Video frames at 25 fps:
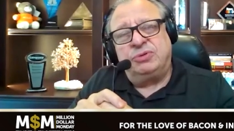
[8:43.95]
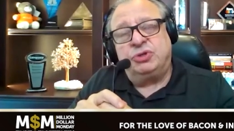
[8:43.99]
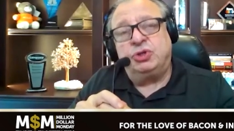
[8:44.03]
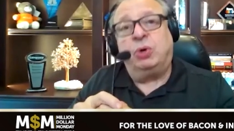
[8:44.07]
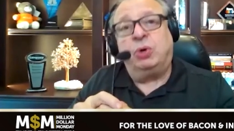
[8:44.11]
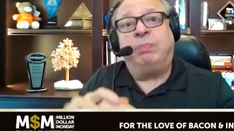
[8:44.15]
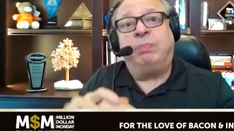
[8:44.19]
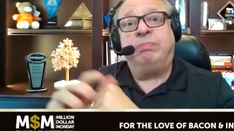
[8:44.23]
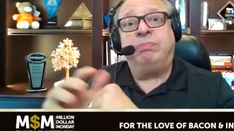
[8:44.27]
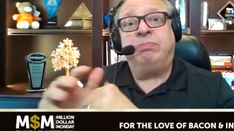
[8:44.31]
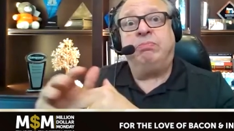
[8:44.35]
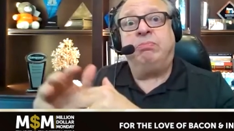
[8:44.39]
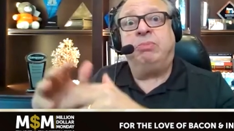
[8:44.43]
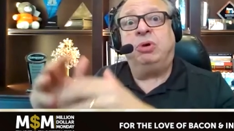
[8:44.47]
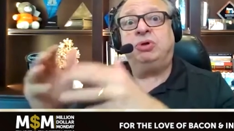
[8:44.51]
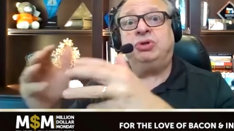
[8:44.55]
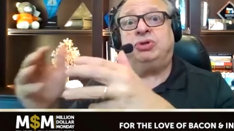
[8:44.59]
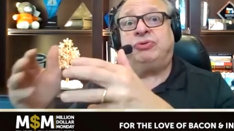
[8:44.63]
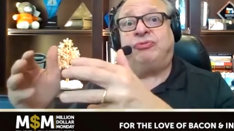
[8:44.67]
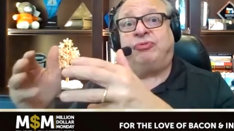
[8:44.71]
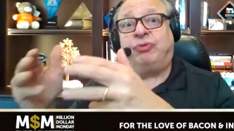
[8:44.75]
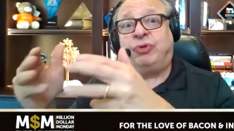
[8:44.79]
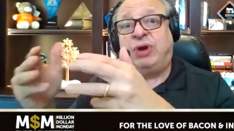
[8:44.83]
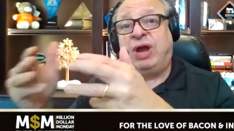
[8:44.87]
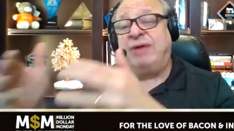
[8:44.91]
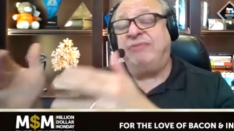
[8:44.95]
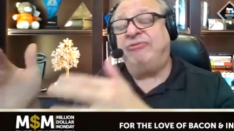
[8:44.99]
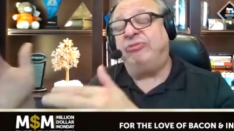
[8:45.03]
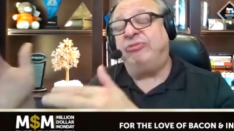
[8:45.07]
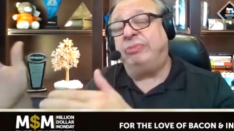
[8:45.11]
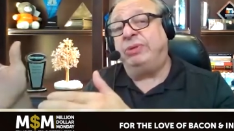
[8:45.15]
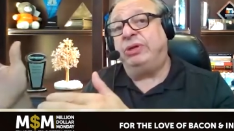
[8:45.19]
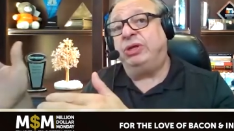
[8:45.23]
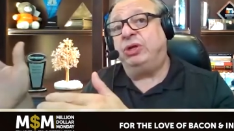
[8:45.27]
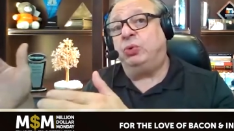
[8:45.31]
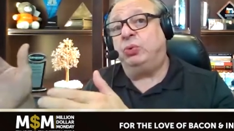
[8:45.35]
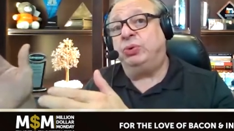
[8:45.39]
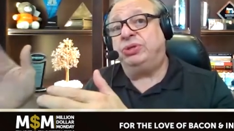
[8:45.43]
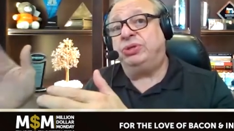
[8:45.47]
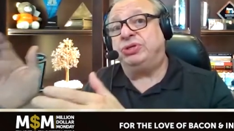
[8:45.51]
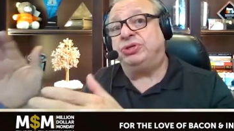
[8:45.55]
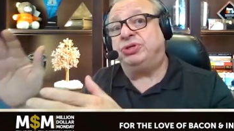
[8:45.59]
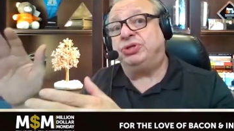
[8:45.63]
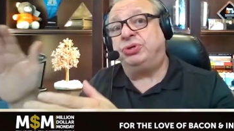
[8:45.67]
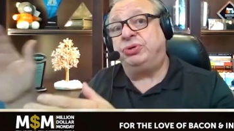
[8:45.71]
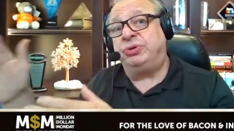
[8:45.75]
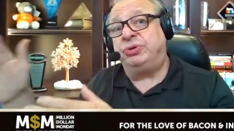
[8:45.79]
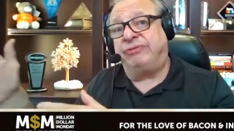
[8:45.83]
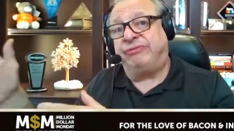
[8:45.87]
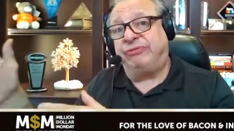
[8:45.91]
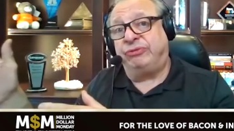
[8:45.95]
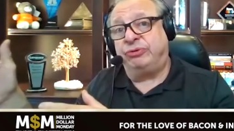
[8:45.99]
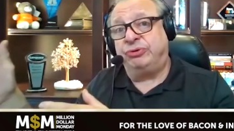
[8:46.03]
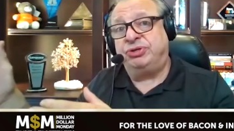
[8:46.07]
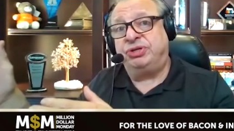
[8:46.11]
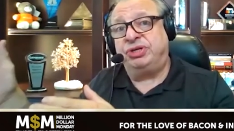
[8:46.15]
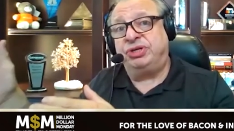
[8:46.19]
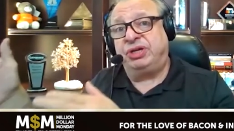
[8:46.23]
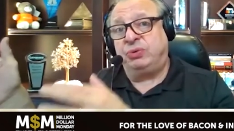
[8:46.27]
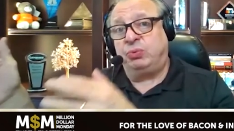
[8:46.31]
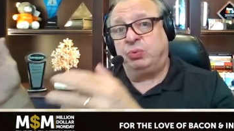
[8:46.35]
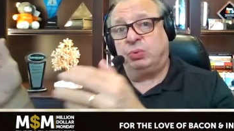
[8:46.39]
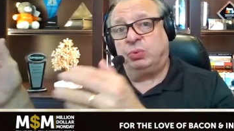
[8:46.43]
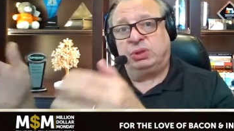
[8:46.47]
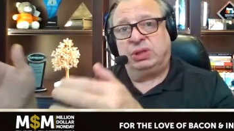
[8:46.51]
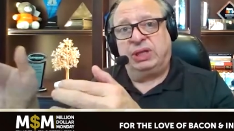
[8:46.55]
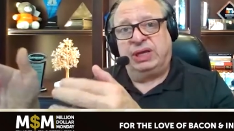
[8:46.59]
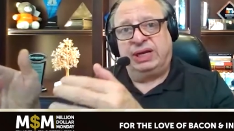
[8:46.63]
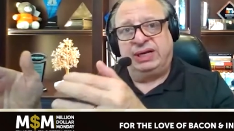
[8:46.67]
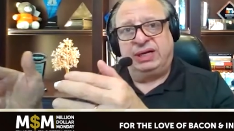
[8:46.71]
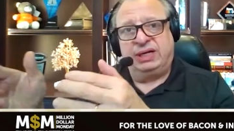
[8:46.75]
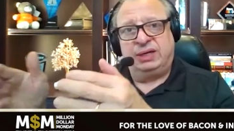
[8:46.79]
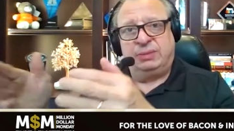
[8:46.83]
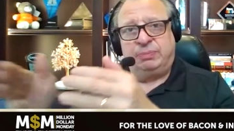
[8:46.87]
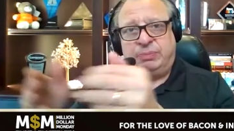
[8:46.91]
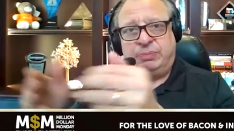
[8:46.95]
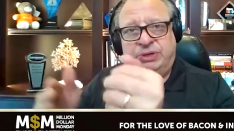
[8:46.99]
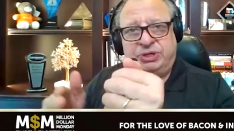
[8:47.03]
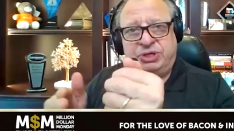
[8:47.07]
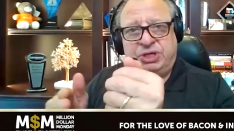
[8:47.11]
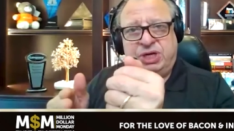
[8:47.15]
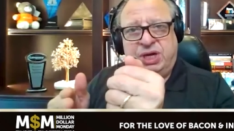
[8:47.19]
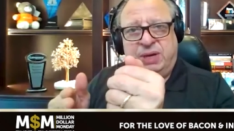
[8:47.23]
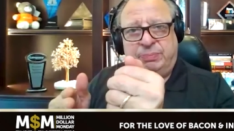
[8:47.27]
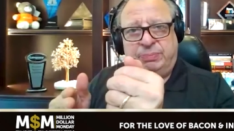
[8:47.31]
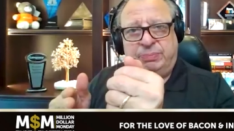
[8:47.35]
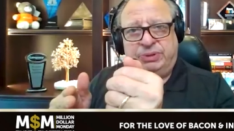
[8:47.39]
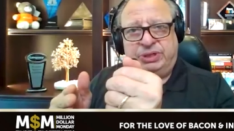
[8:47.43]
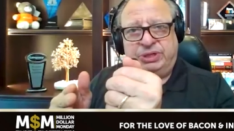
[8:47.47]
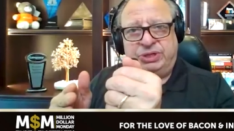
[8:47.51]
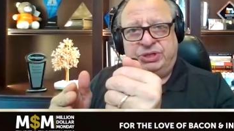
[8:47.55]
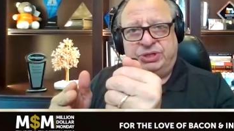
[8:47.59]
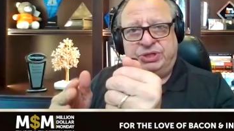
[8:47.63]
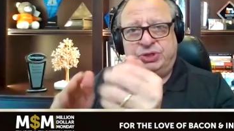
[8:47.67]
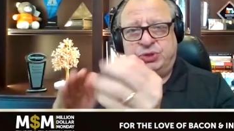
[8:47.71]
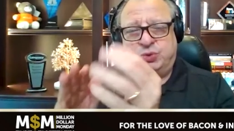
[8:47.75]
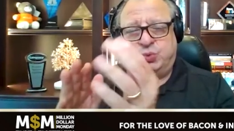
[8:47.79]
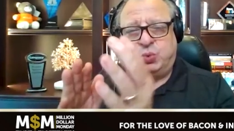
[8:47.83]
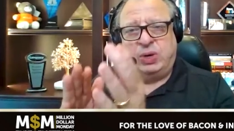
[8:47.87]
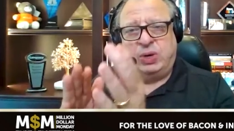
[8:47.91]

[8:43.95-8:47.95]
so most of what I'm familiar with is university related pitch competitions